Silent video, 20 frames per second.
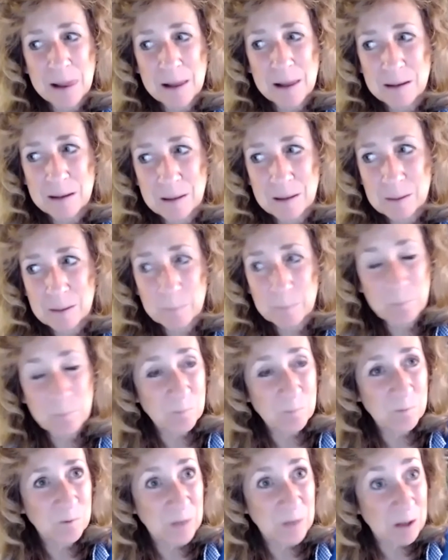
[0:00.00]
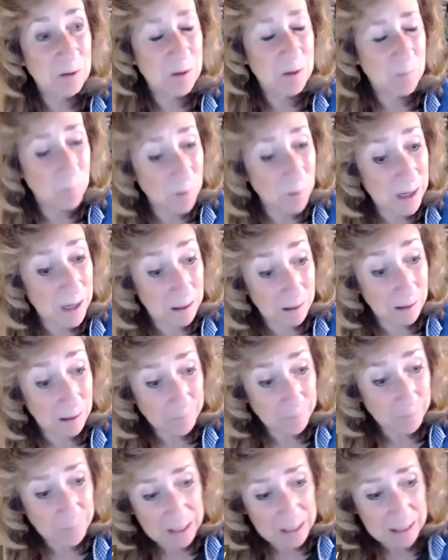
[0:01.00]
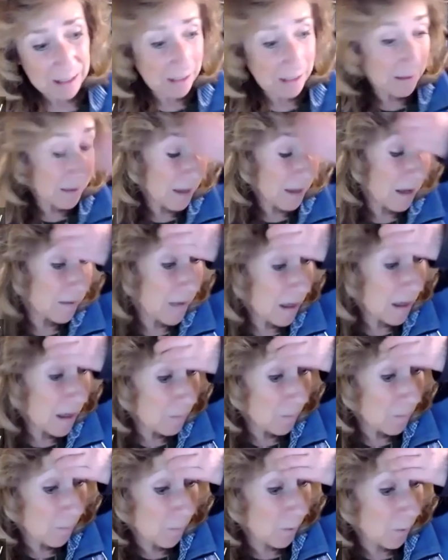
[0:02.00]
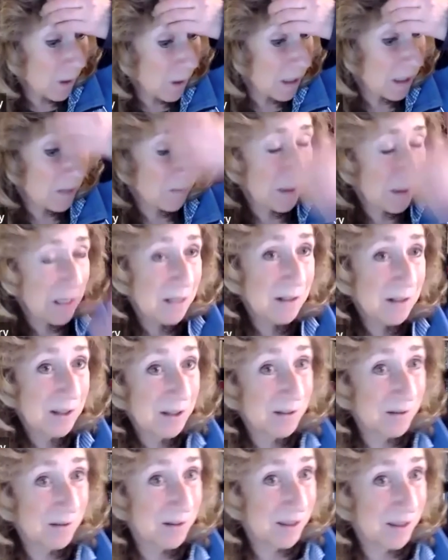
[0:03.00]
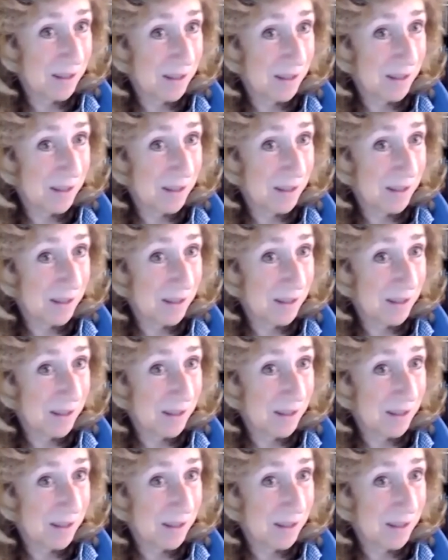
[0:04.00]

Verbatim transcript: um, very real, and and that brings me to